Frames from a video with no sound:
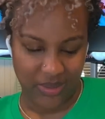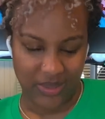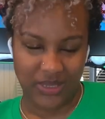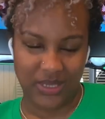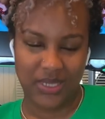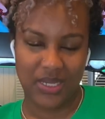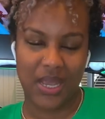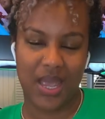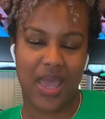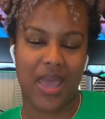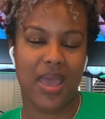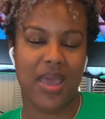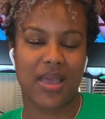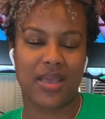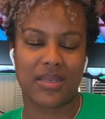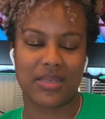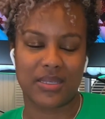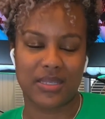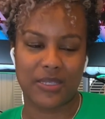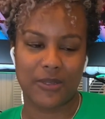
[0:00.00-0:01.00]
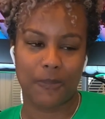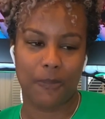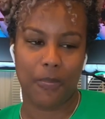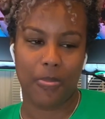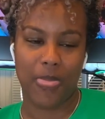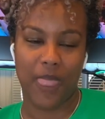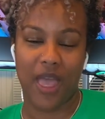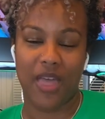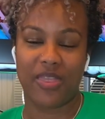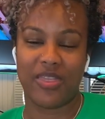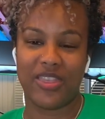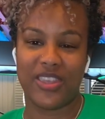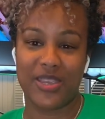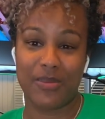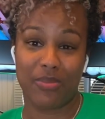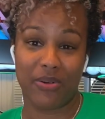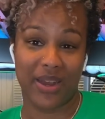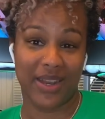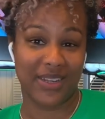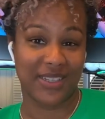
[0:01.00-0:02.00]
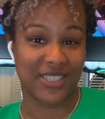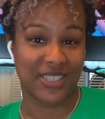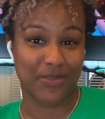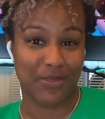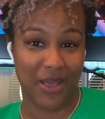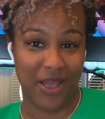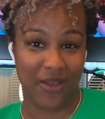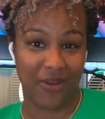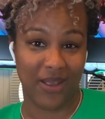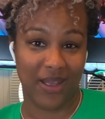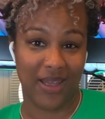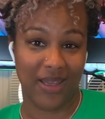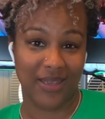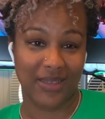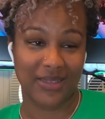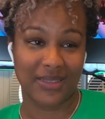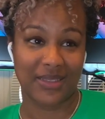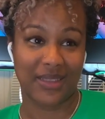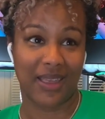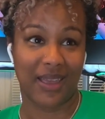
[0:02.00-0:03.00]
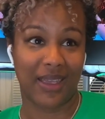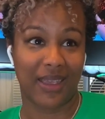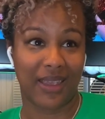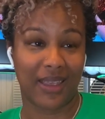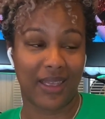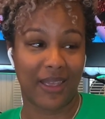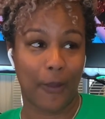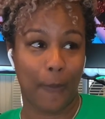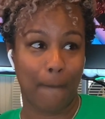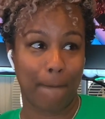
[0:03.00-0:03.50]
She has the brightest smile, guys. Like,